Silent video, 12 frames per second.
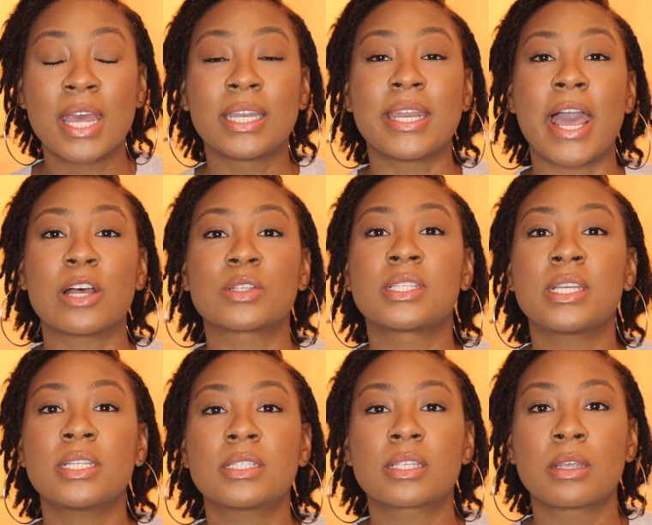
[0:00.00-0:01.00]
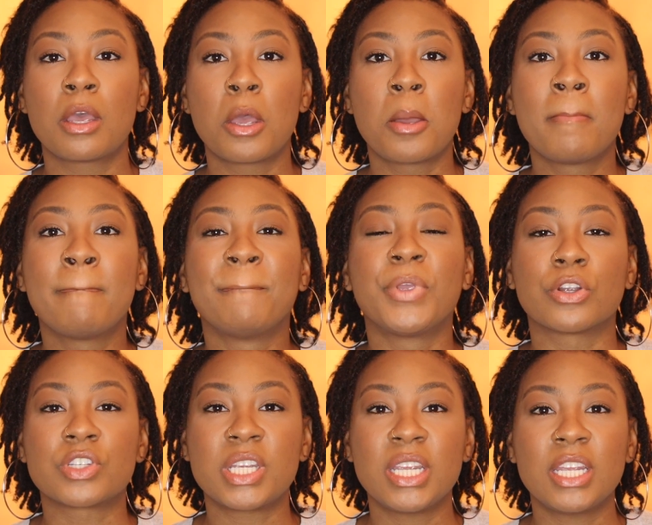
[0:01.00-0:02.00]
Now, since your
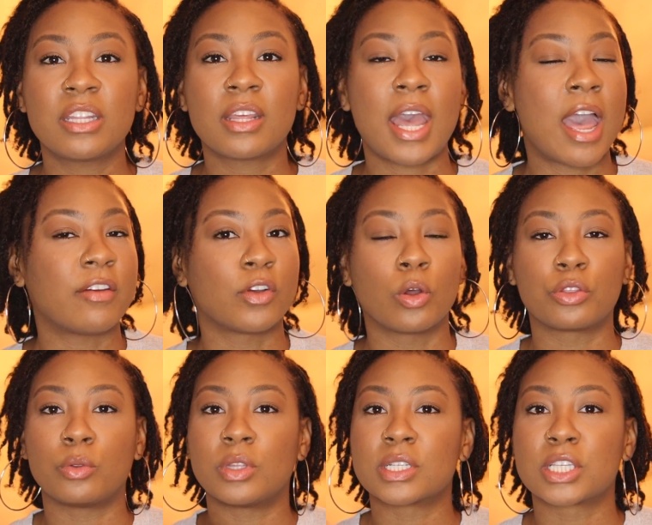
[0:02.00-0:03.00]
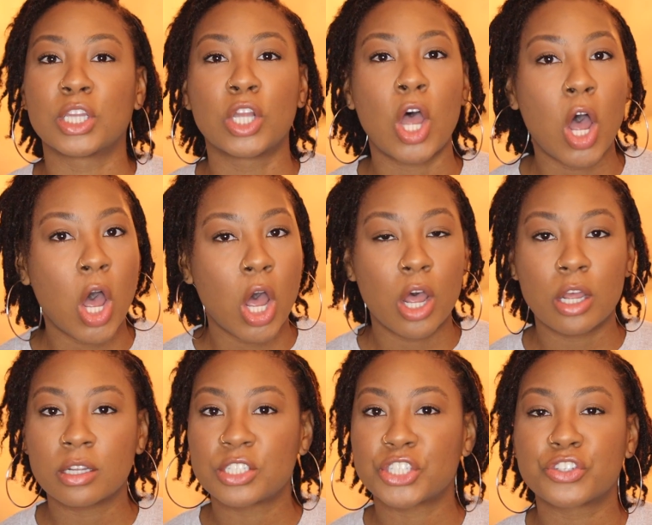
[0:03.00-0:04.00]
teeth have gone through this
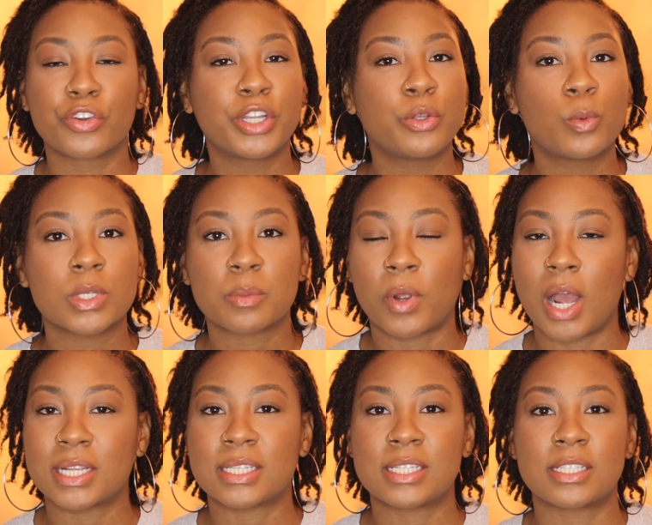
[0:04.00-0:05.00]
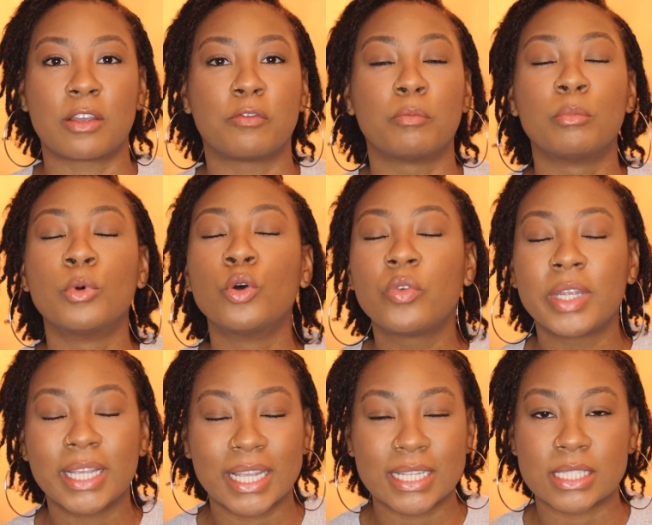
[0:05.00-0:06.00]
long, strenuous process of
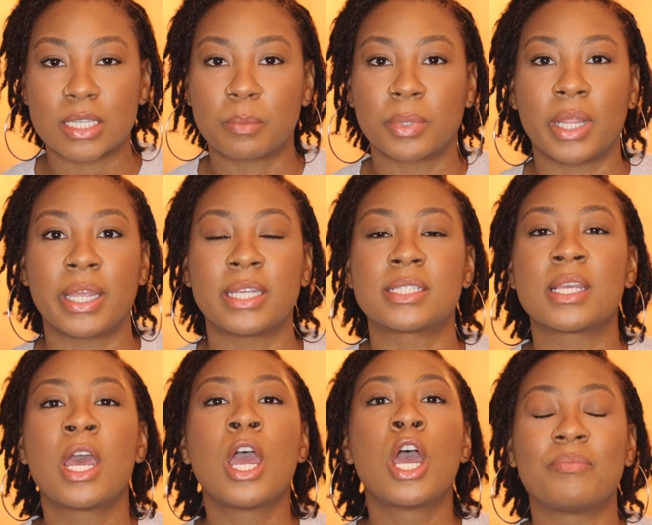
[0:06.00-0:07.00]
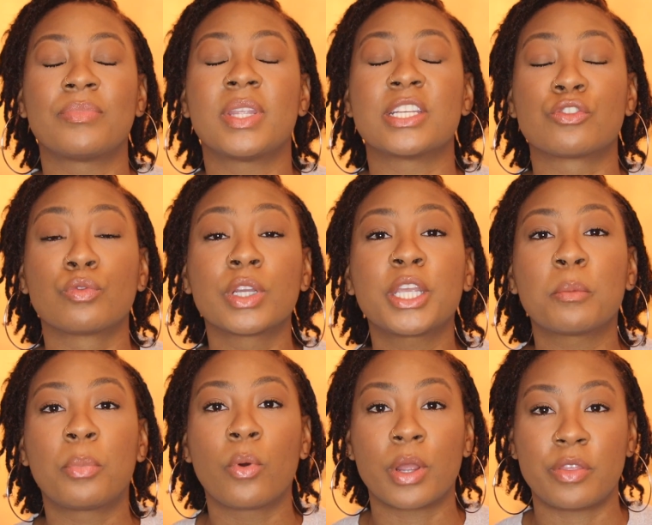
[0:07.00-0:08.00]
moving into place, it's really
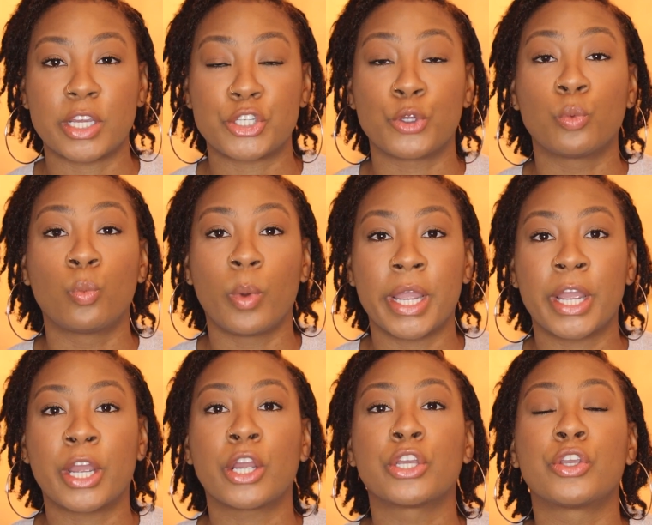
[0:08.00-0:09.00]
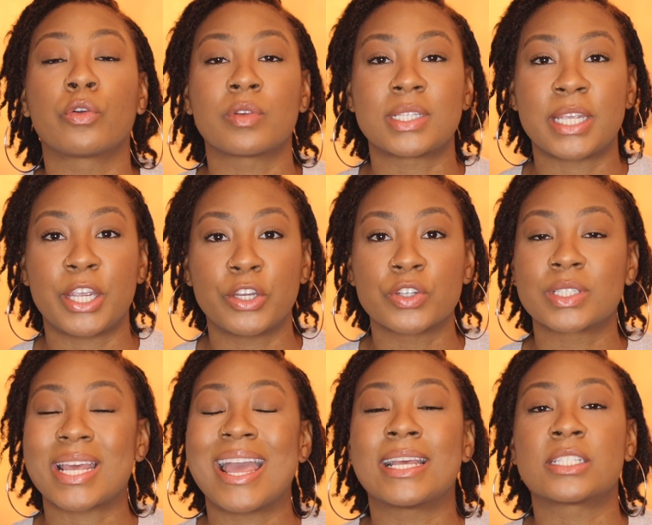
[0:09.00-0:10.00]
important that you wear your retainers
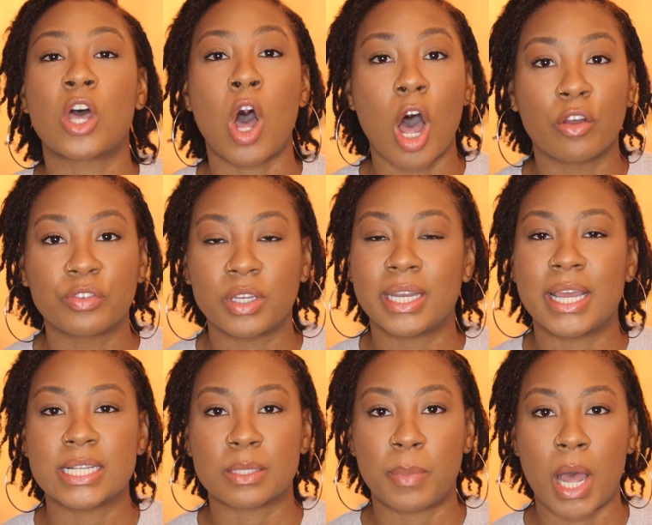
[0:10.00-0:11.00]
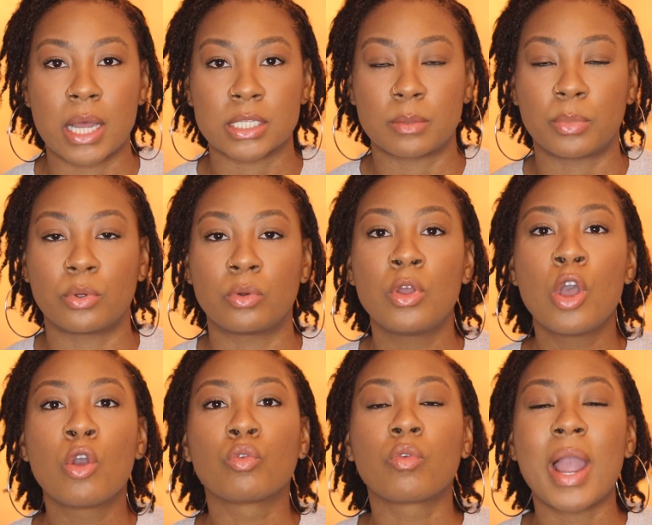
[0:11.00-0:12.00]
as often as possible.
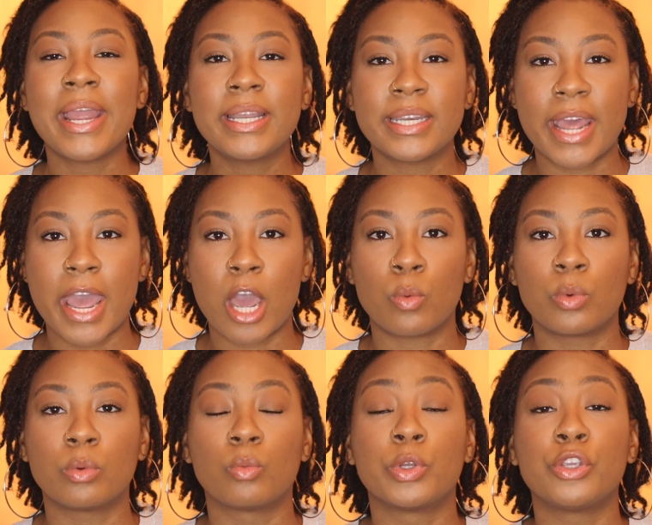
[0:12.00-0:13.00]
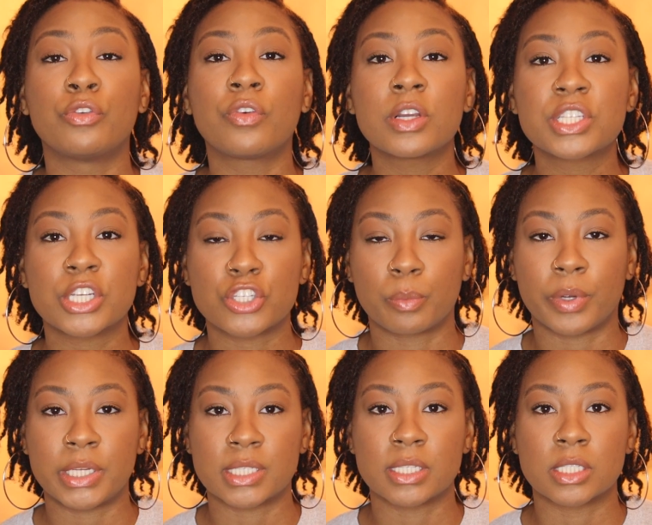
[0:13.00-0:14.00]
Right now, when you first get your
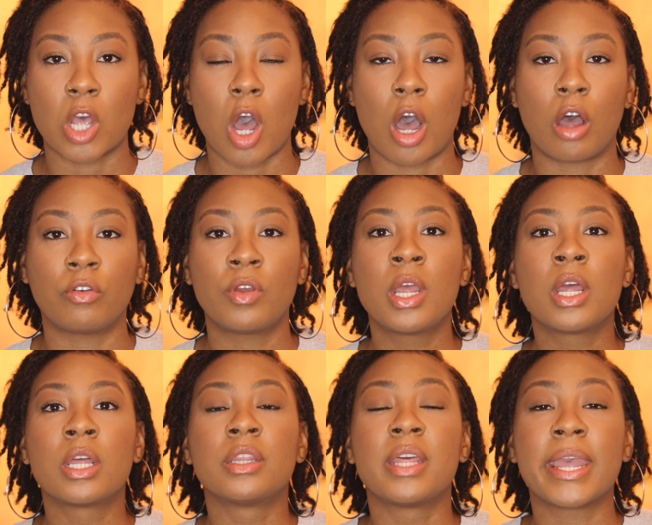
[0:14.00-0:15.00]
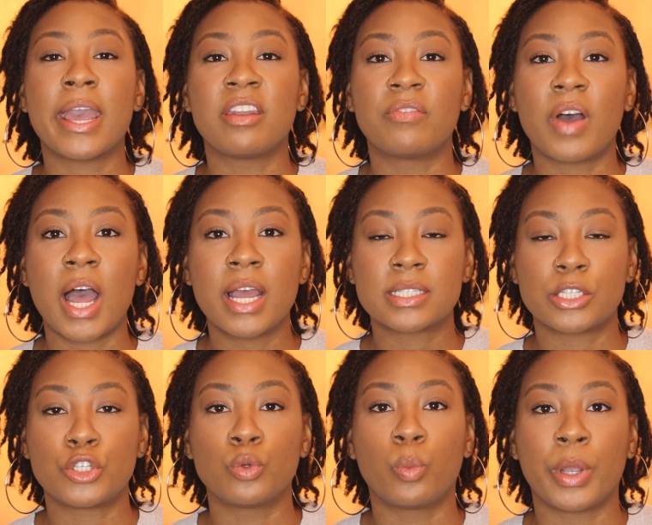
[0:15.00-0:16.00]
braces off, they advise
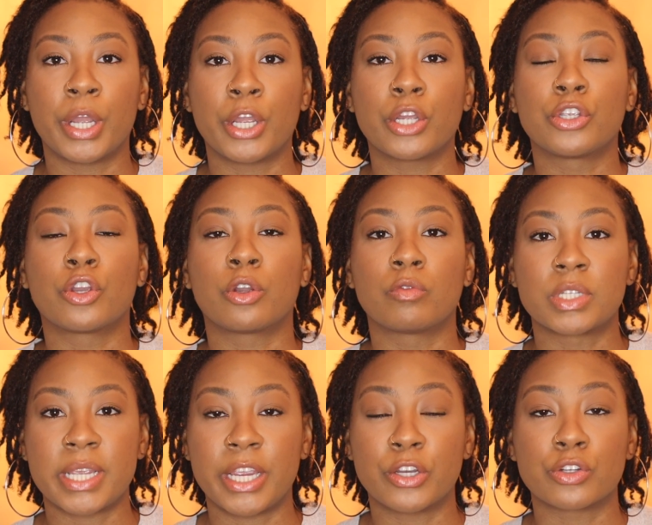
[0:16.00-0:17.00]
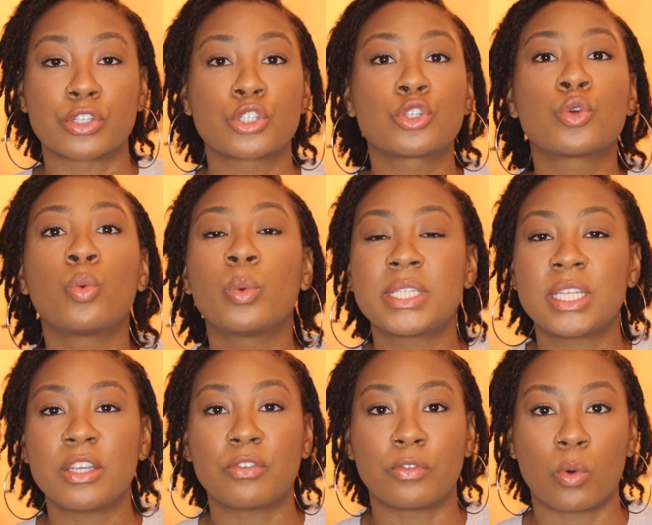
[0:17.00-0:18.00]
that you wear your retainers
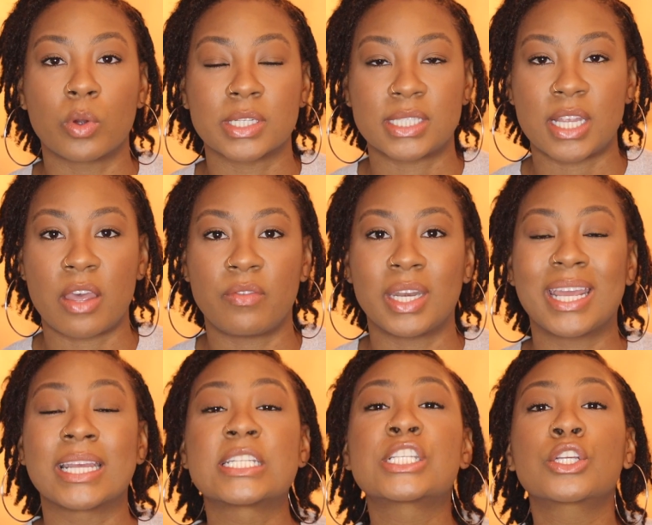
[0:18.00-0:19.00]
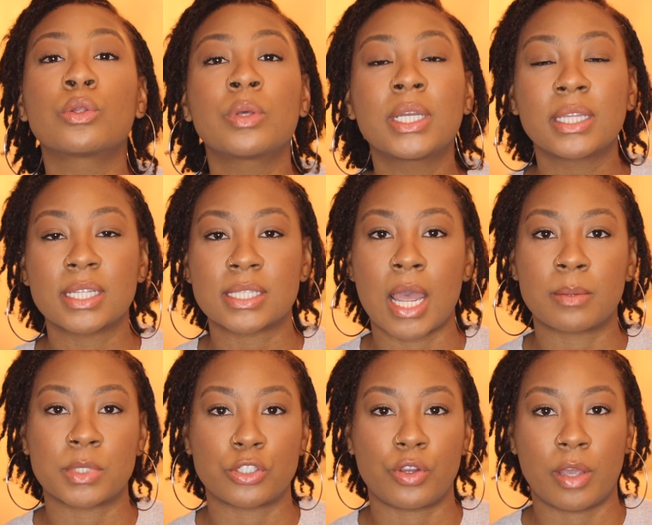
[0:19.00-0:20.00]
24/7, excluding the
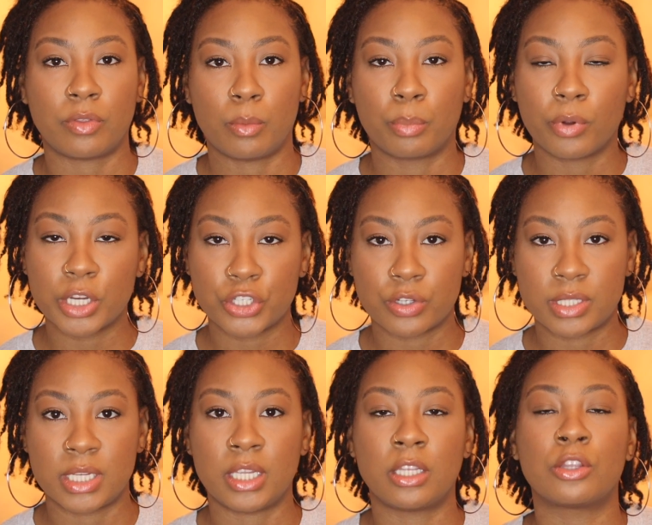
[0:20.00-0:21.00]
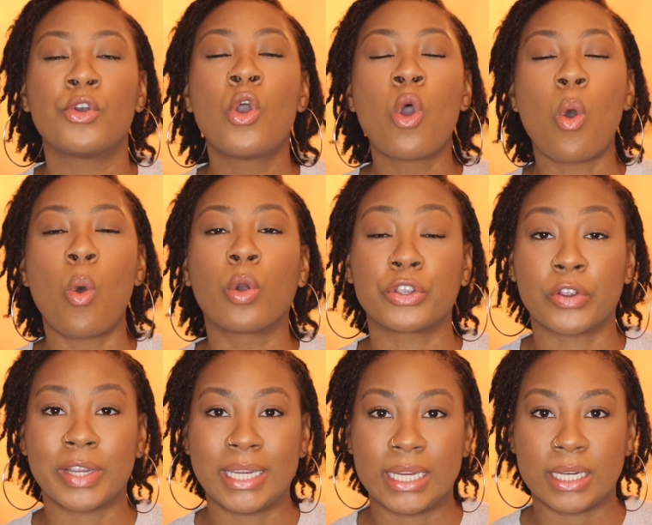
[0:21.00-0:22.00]
times that you have to brush your teeth or you're
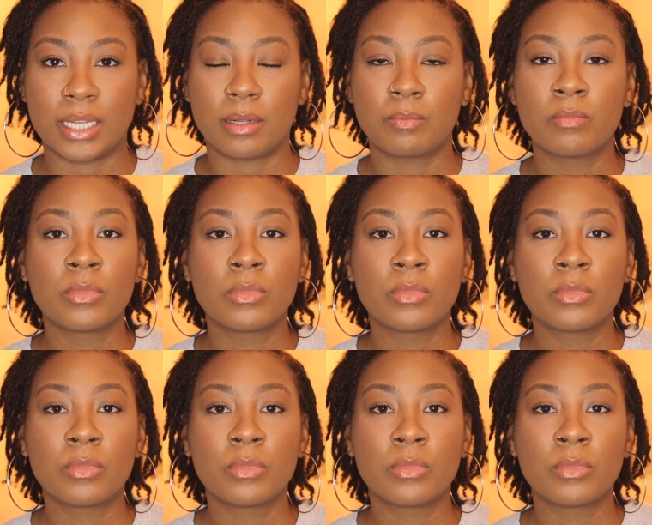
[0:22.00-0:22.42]
eating.